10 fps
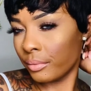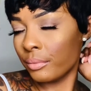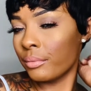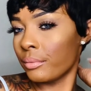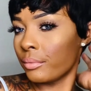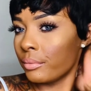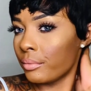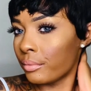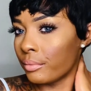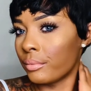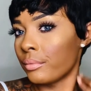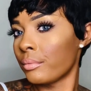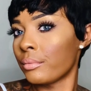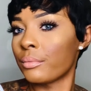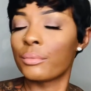
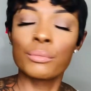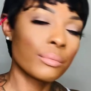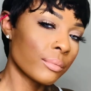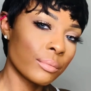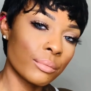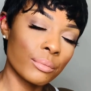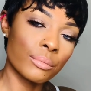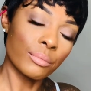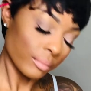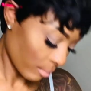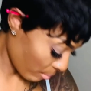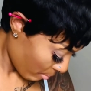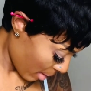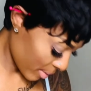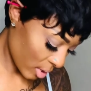Mm-hmm.
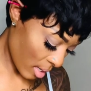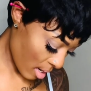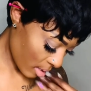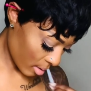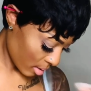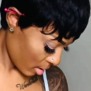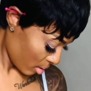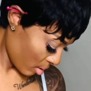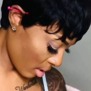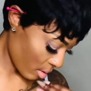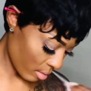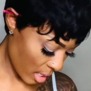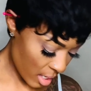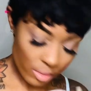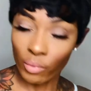Maybe it's your uncle, you know,
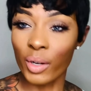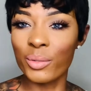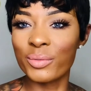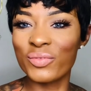he throw.